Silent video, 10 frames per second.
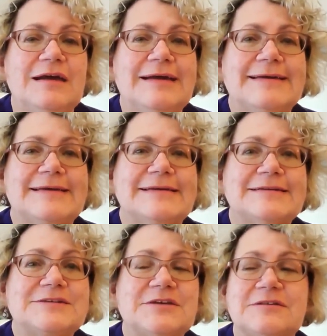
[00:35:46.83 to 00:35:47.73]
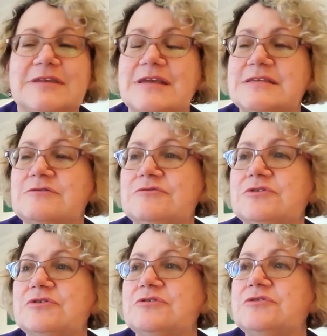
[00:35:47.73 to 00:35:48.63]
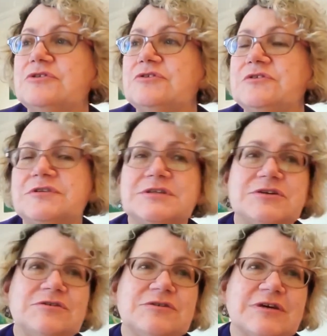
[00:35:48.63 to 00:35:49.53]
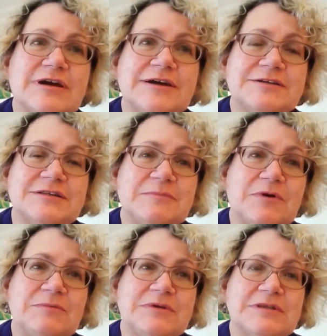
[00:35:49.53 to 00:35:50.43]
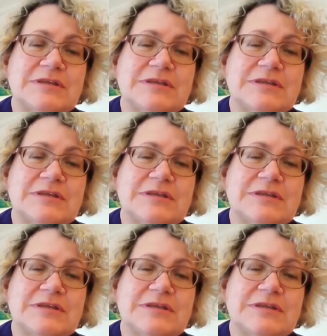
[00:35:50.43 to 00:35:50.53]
And so that's all the good news to tell you guys at the moment.